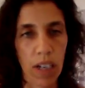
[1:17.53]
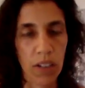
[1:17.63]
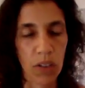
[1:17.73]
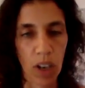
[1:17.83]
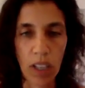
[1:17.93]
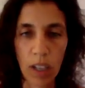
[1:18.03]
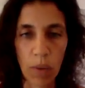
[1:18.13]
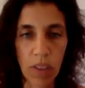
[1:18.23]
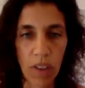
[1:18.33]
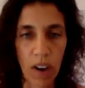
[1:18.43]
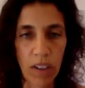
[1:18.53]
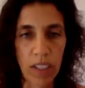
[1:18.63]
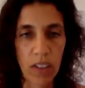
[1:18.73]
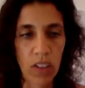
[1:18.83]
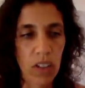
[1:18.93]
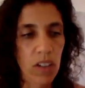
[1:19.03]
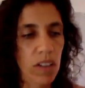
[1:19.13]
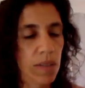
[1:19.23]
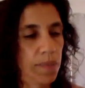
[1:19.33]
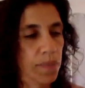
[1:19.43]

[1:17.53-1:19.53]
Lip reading: are struggling with thyroid issues,